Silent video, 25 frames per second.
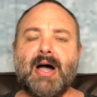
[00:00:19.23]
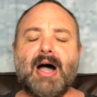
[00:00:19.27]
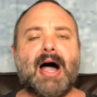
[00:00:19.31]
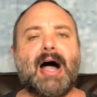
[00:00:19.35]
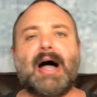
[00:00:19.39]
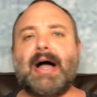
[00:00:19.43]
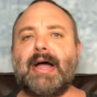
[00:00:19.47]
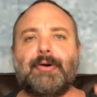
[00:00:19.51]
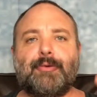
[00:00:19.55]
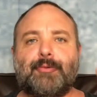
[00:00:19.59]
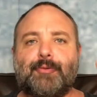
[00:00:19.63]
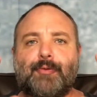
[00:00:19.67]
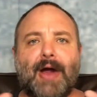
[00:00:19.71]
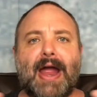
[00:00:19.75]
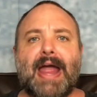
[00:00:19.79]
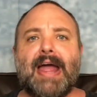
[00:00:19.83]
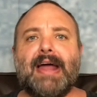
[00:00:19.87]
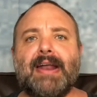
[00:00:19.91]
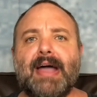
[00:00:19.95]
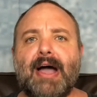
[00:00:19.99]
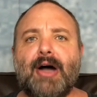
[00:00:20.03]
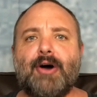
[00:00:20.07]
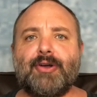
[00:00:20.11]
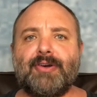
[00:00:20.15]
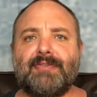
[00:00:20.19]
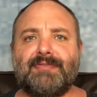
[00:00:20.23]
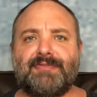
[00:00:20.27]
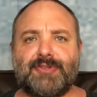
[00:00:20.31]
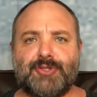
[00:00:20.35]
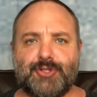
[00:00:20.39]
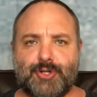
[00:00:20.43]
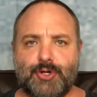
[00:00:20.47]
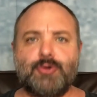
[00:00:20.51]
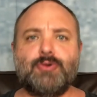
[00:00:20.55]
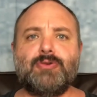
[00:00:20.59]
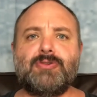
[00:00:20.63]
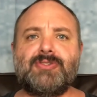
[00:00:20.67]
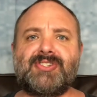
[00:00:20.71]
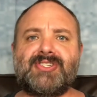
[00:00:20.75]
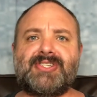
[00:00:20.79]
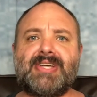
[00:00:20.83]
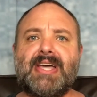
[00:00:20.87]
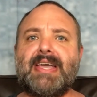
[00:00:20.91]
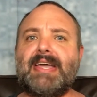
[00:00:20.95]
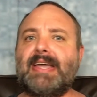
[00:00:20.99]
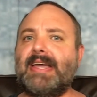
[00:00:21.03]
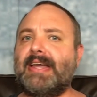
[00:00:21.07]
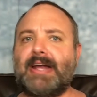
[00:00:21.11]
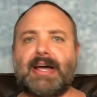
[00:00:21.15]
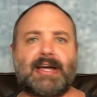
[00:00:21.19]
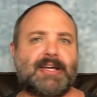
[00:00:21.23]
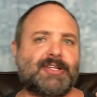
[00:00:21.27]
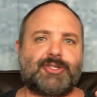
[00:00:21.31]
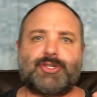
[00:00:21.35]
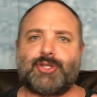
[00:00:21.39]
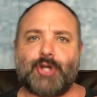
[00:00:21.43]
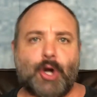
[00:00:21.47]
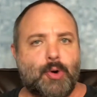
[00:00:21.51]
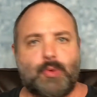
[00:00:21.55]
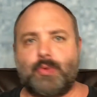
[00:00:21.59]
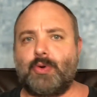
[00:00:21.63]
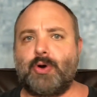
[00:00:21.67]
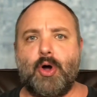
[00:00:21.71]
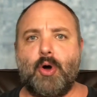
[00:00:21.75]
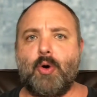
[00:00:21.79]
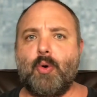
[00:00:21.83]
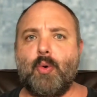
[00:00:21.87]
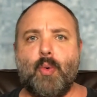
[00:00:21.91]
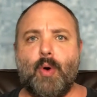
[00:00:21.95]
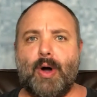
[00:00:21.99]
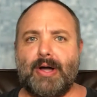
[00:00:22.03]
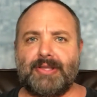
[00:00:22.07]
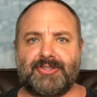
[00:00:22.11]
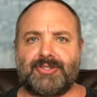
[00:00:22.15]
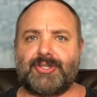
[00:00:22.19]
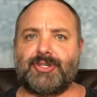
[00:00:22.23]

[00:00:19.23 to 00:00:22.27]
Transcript: "I ran out of Tuesday and I don't know what